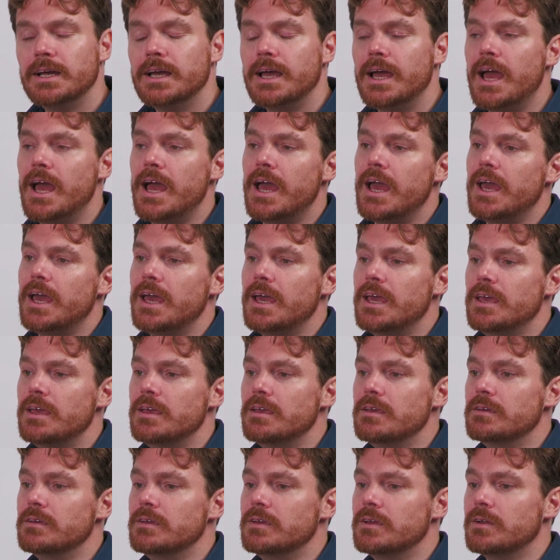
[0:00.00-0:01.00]

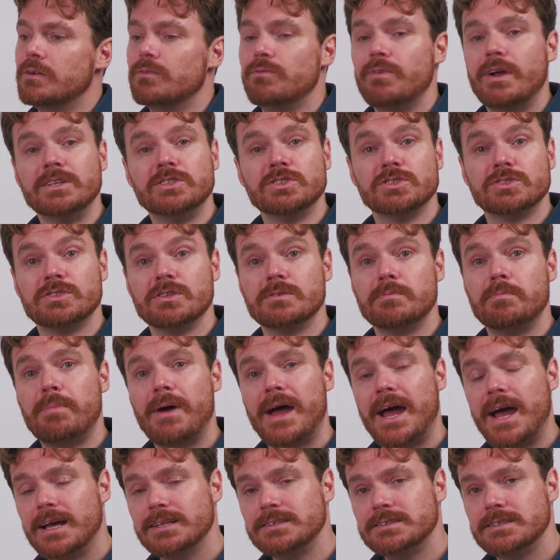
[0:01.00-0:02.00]
a registered
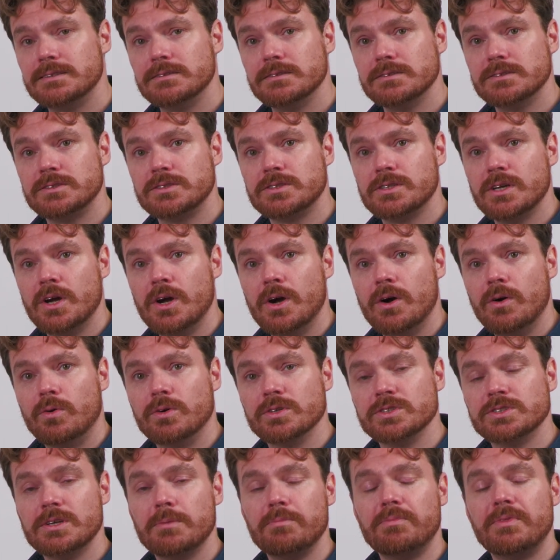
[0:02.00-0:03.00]
patent,
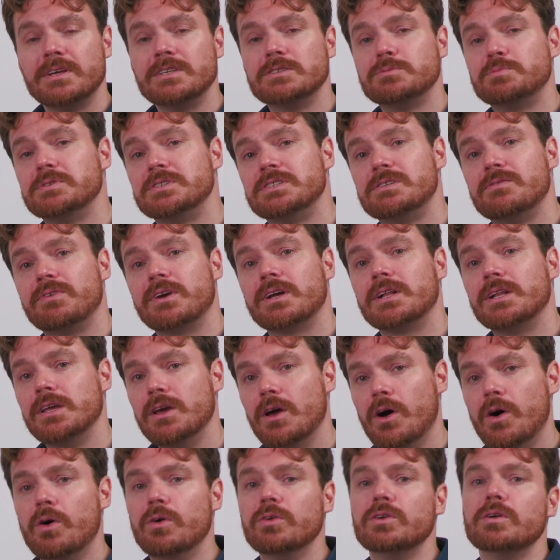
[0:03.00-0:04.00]
or something specifically
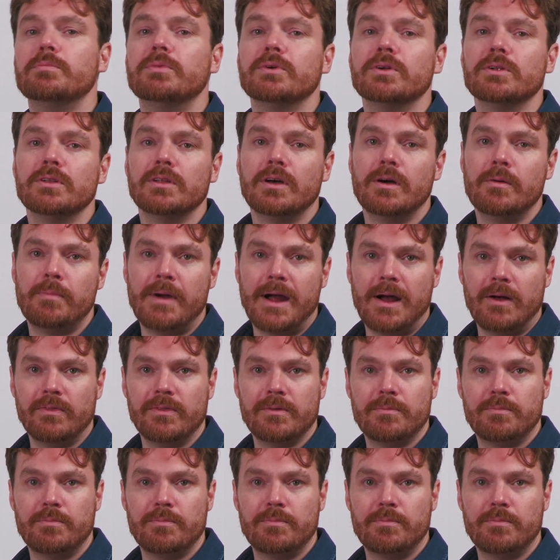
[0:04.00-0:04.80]
ownable about the